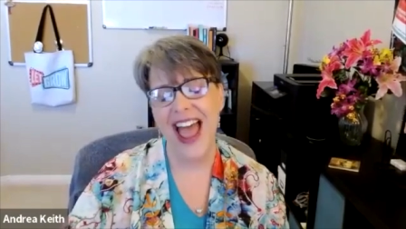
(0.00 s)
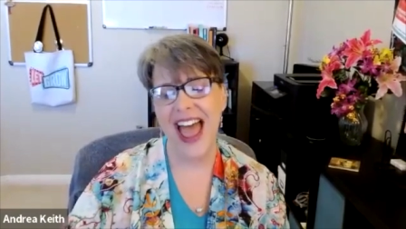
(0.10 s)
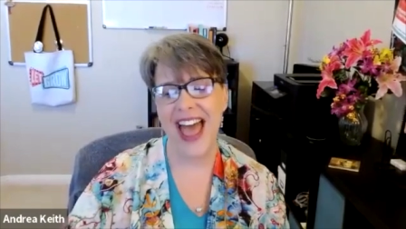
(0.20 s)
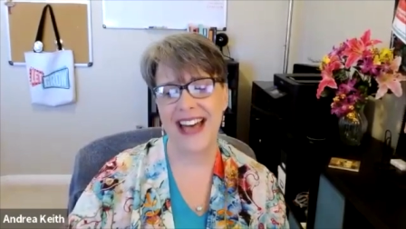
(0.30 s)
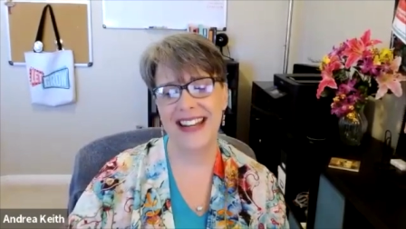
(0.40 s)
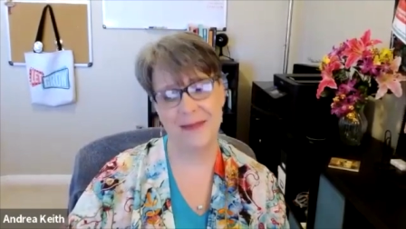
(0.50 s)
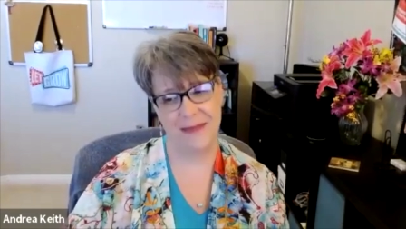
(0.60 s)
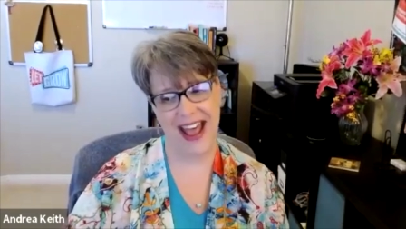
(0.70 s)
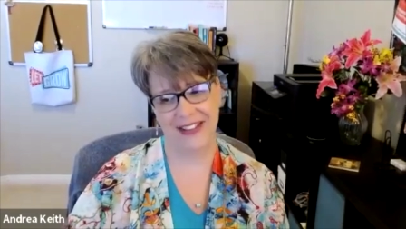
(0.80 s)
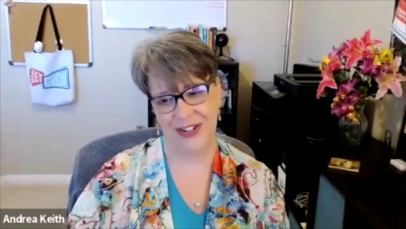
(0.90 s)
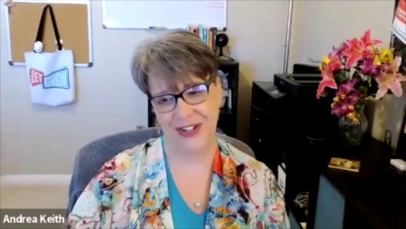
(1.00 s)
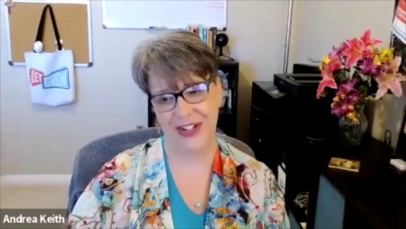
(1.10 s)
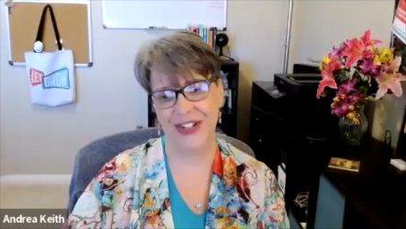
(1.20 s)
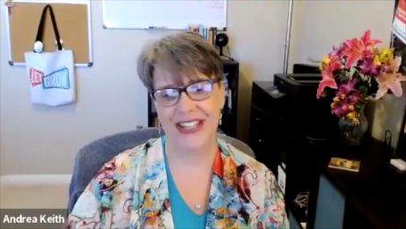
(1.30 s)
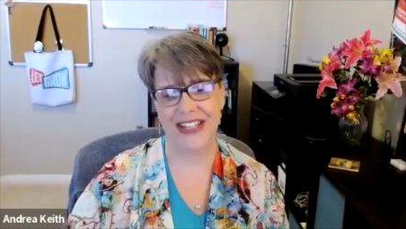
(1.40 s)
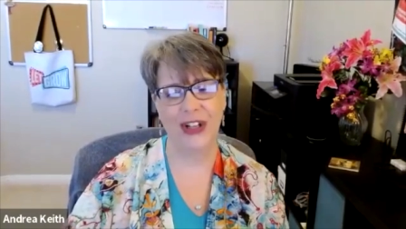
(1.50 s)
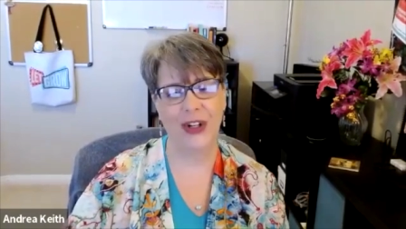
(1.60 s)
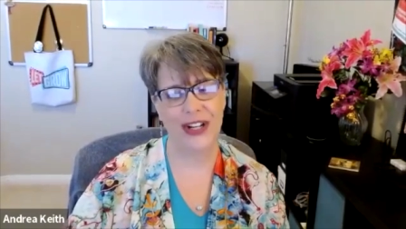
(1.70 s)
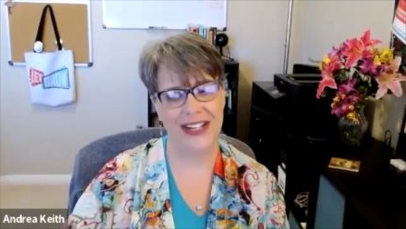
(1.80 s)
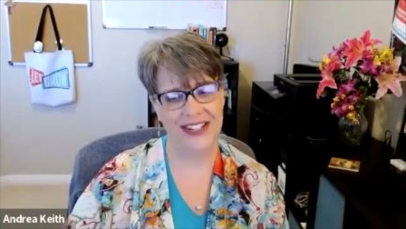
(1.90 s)
and a master's in
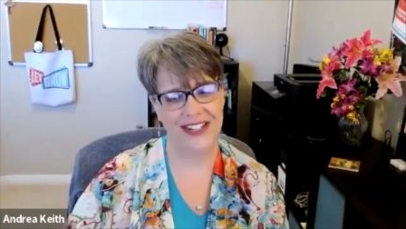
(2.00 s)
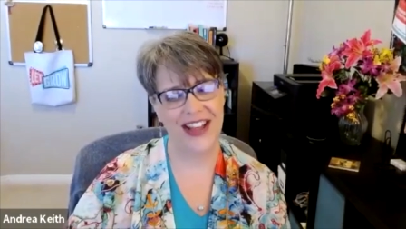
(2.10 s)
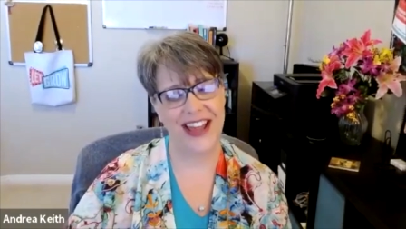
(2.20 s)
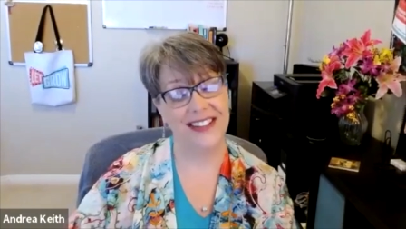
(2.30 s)
learning design